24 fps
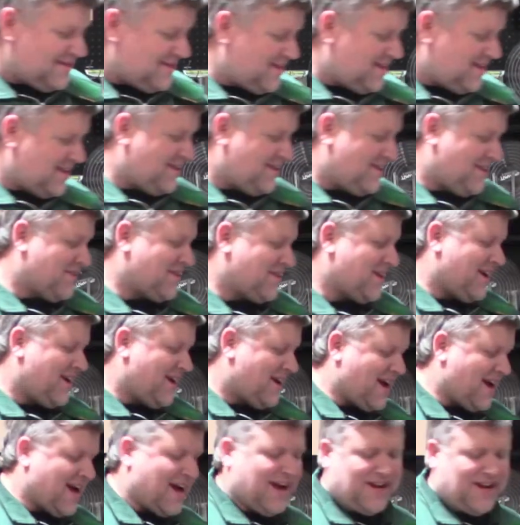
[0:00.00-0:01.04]
Okay.
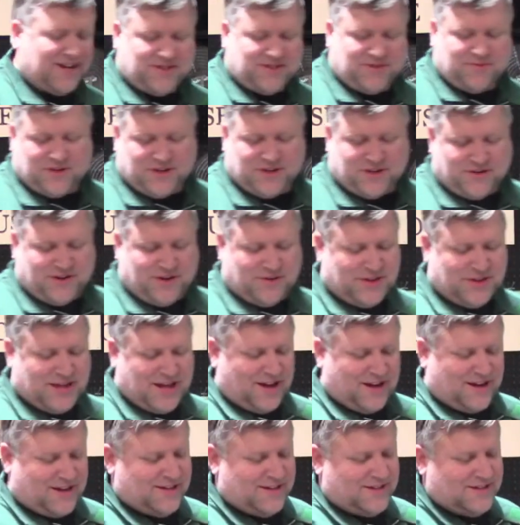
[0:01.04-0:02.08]
I actually would agree with that
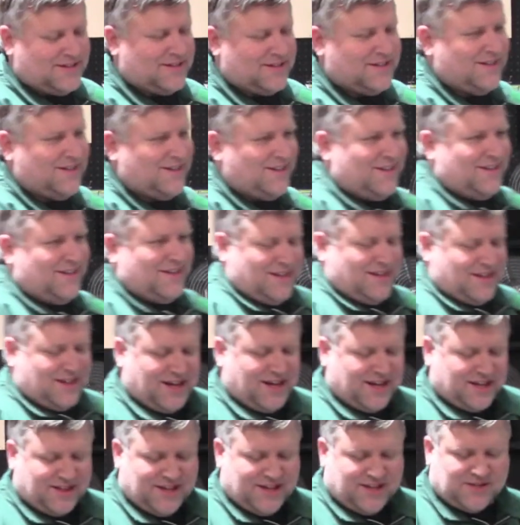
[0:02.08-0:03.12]
because Like
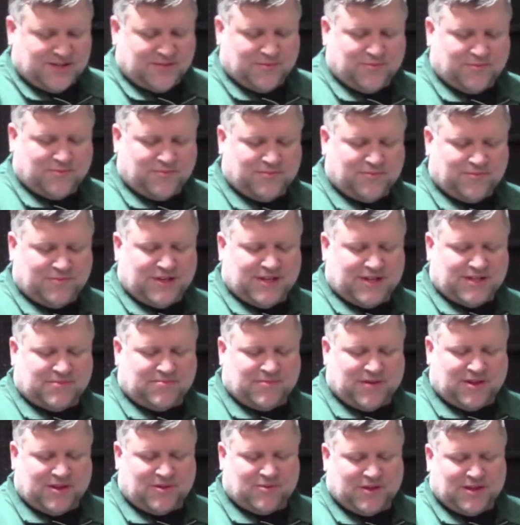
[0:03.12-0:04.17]
this
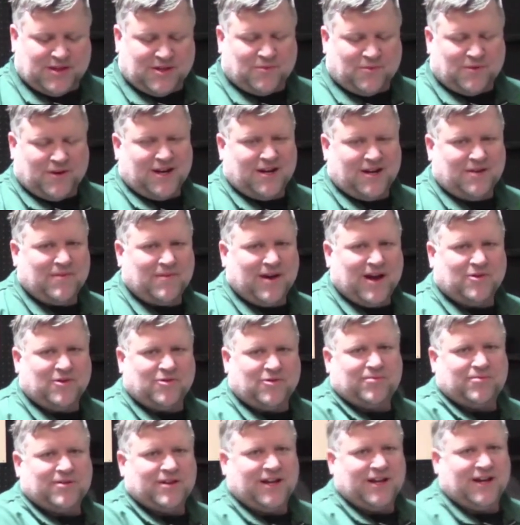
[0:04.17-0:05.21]
month with the wand, my whole
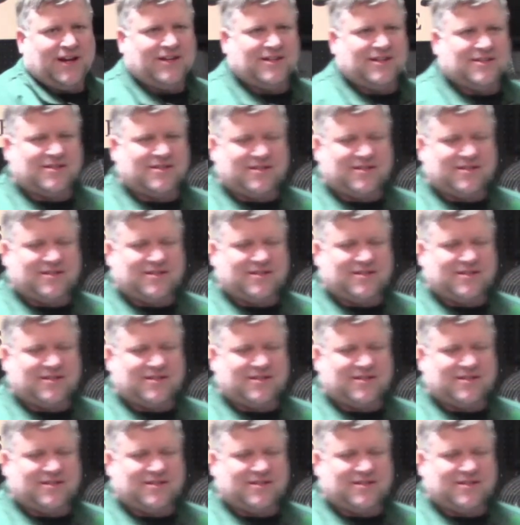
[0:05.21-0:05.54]
plan is to